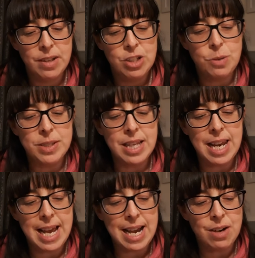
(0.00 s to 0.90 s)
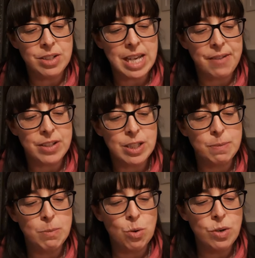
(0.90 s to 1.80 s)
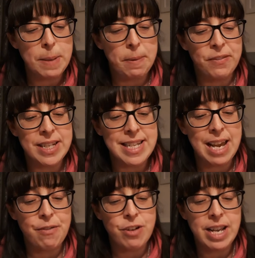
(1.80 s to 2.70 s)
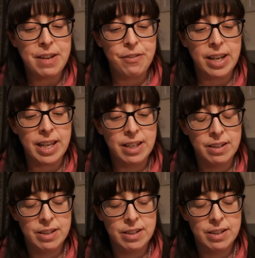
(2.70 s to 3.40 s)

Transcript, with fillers: She was allowed to have a small nip of it every evening.